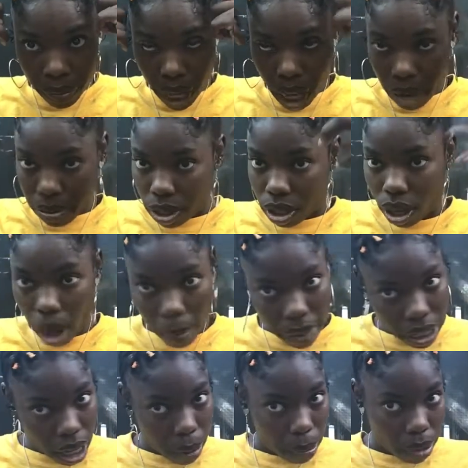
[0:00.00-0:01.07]
i'm just
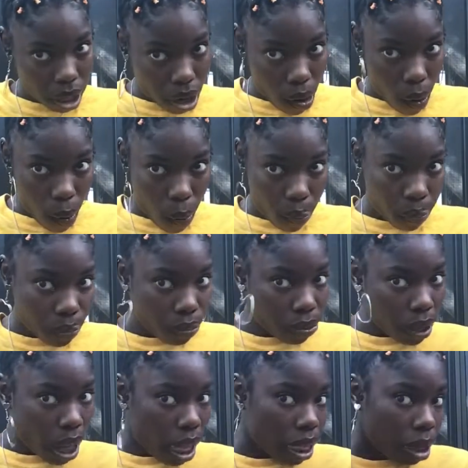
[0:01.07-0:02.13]
comment down below
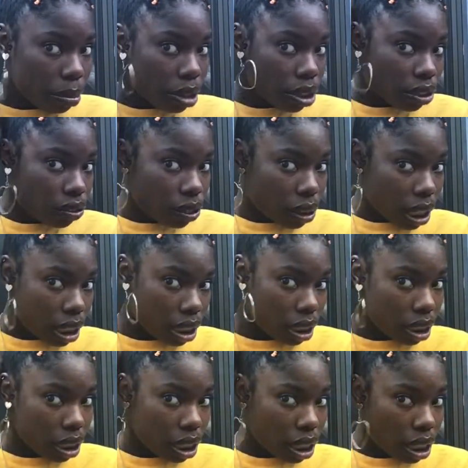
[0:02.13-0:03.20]
let me know if you like to
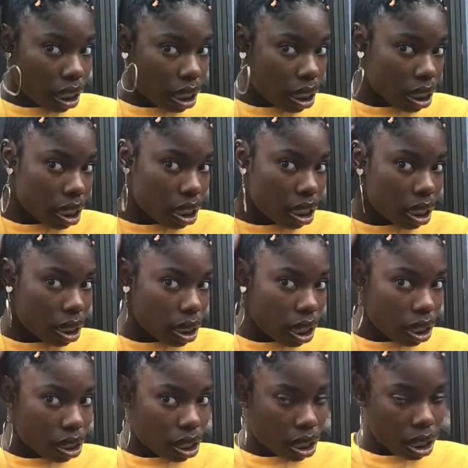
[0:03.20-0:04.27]
see this
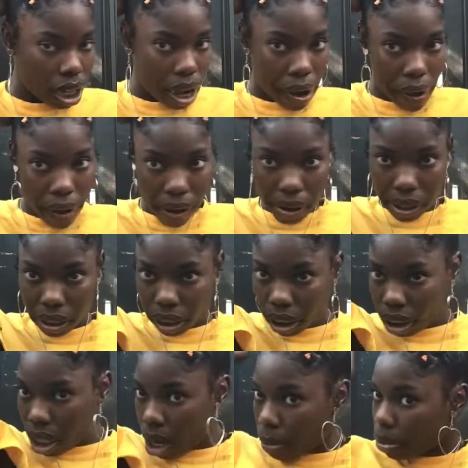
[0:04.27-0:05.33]
hairstyle
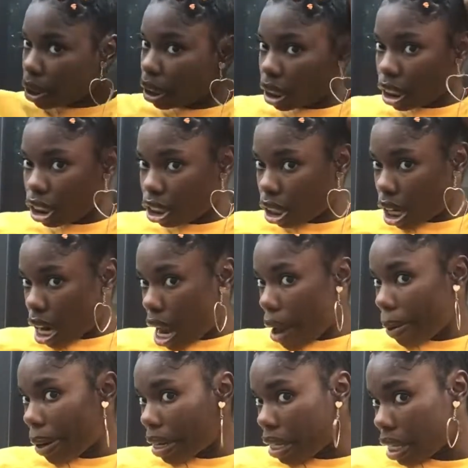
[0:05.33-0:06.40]
procedure and
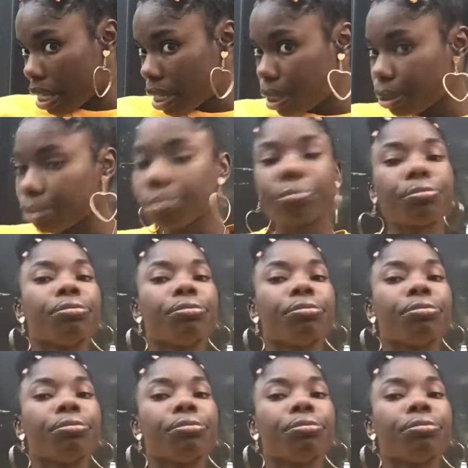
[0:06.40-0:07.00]
how i did it